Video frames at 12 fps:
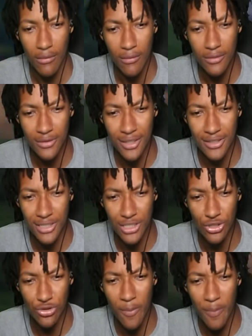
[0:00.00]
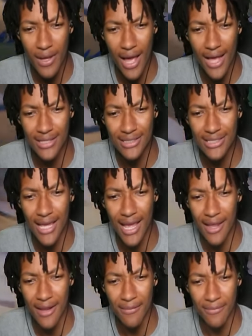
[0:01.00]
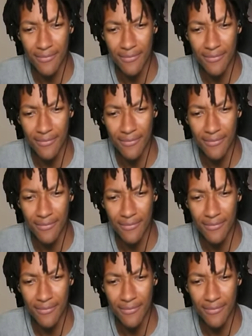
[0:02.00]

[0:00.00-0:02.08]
Such a trippy ass game.